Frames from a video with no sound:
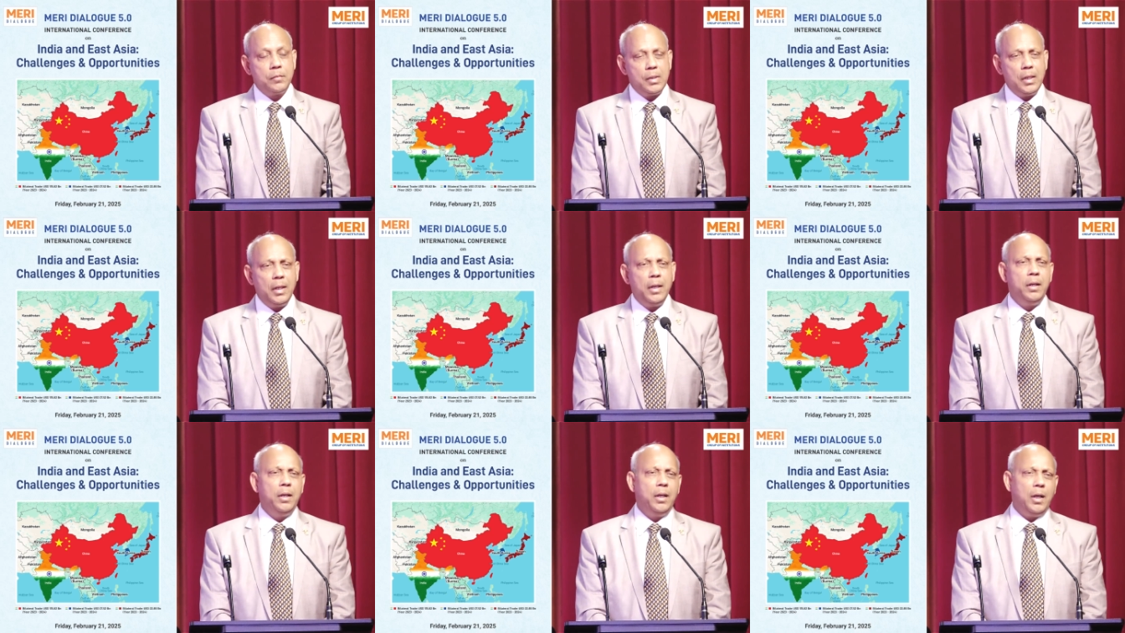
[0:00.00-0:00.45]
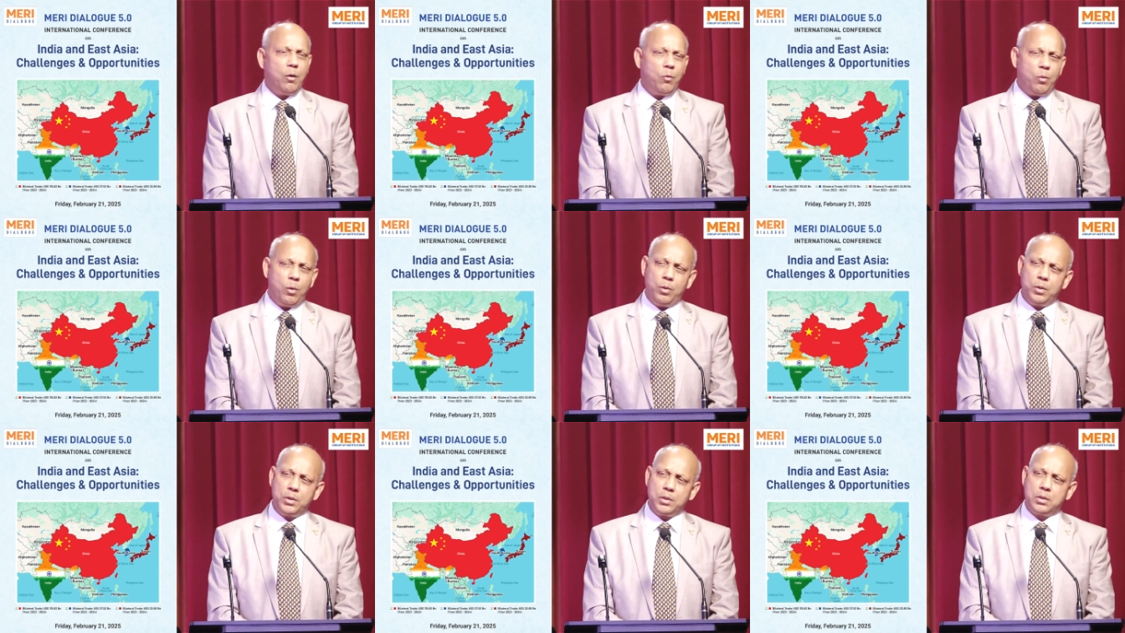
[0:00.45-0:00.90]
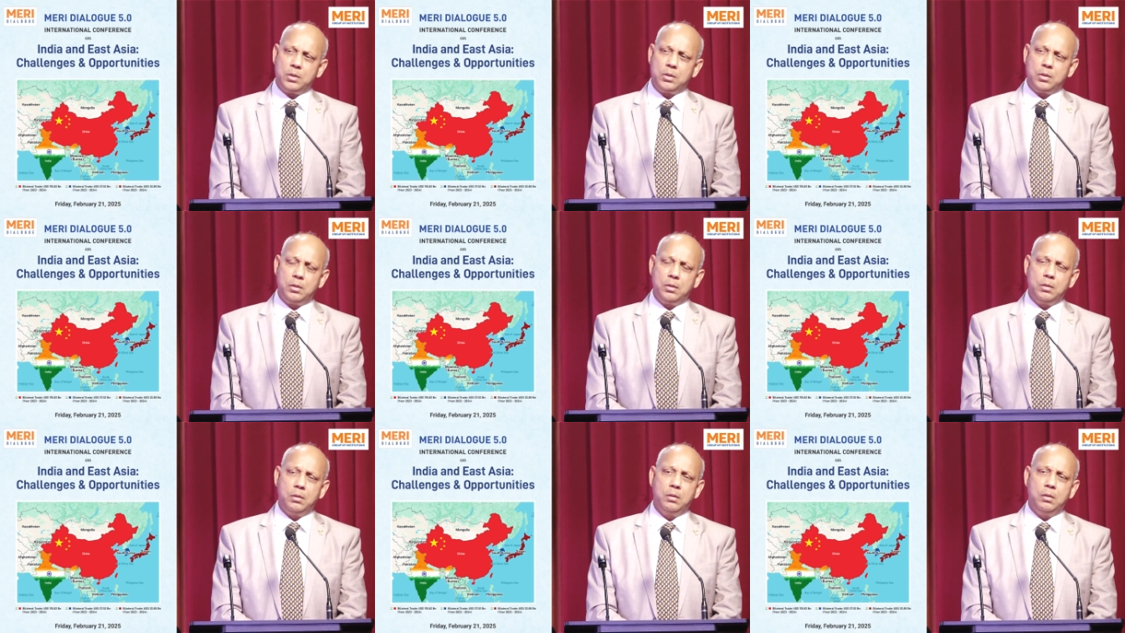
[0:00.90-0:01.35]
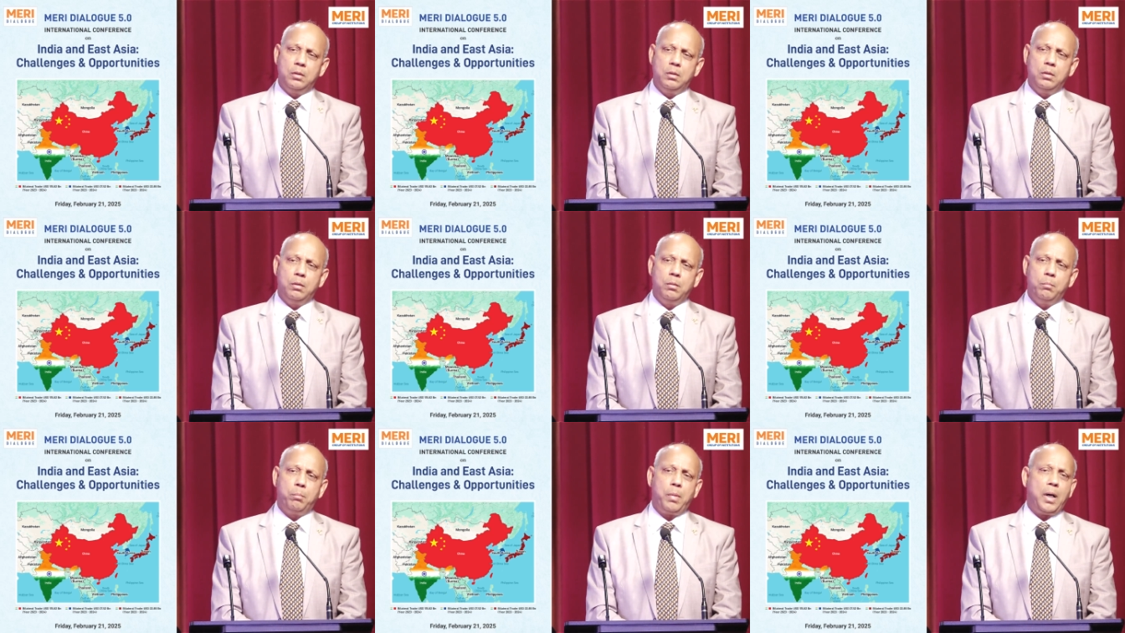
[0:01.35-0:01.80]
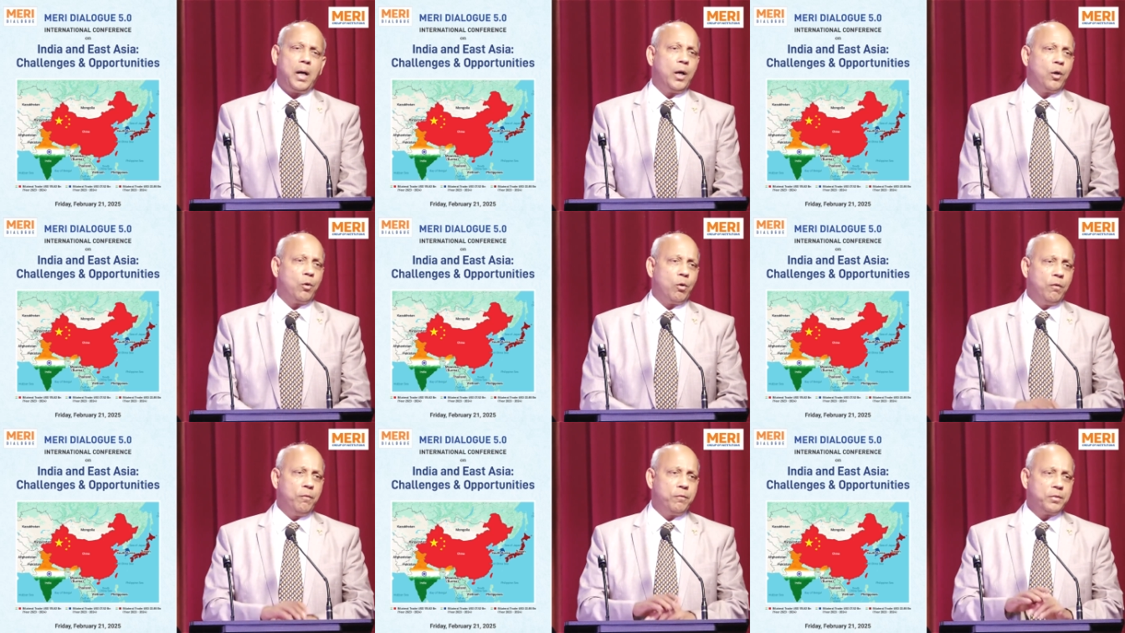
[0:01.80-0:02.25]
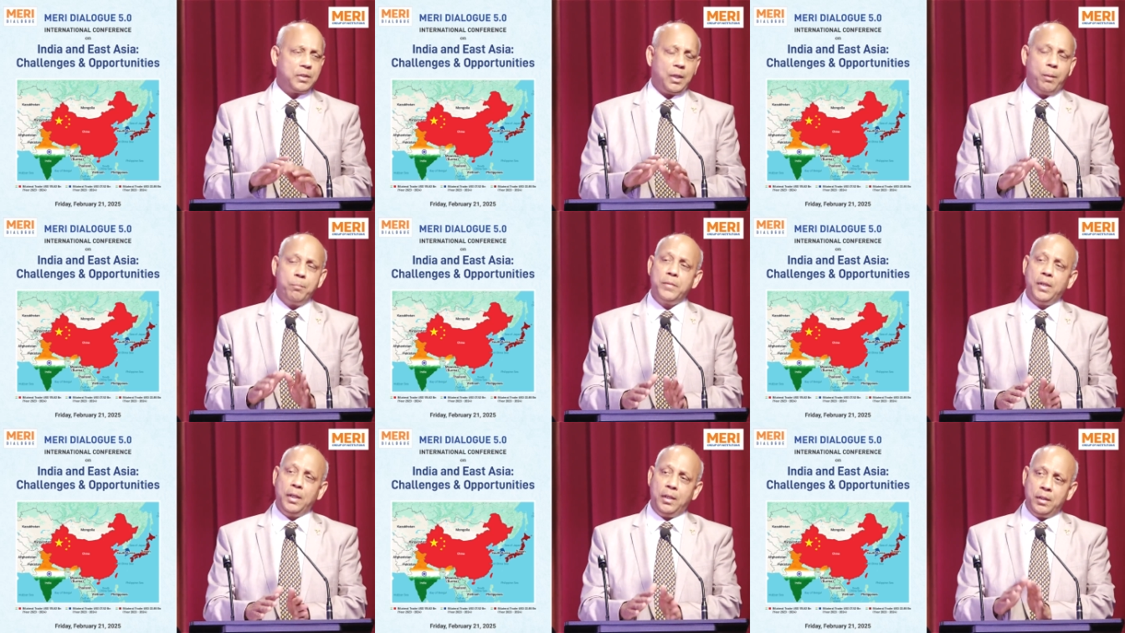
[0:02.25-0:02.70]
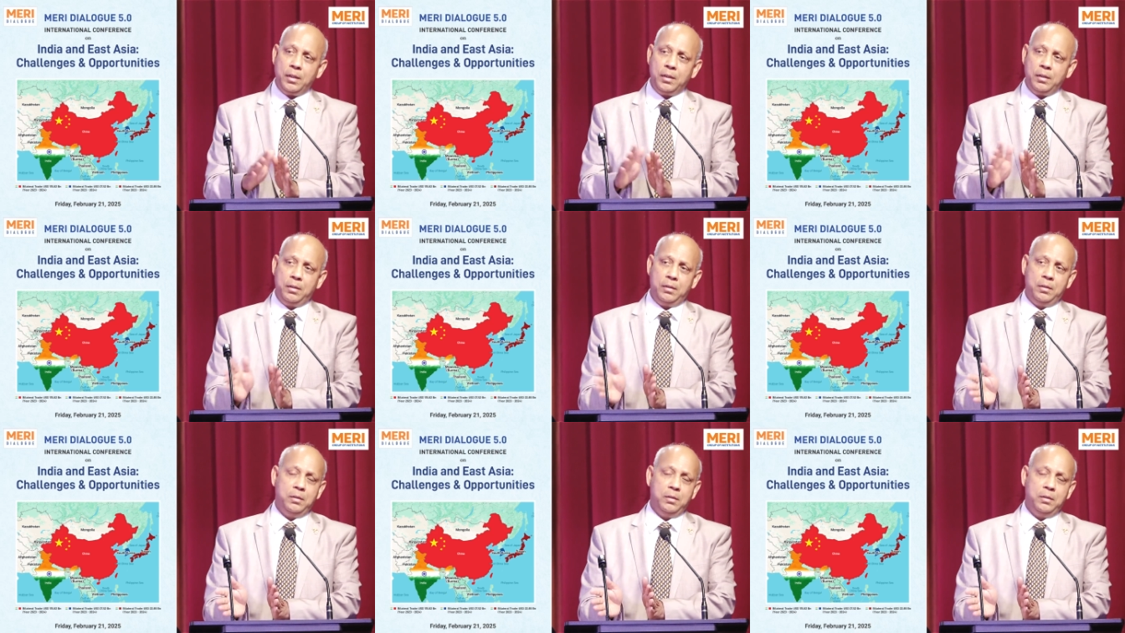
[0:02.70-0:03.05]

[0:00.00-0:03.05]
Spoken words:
India was part of something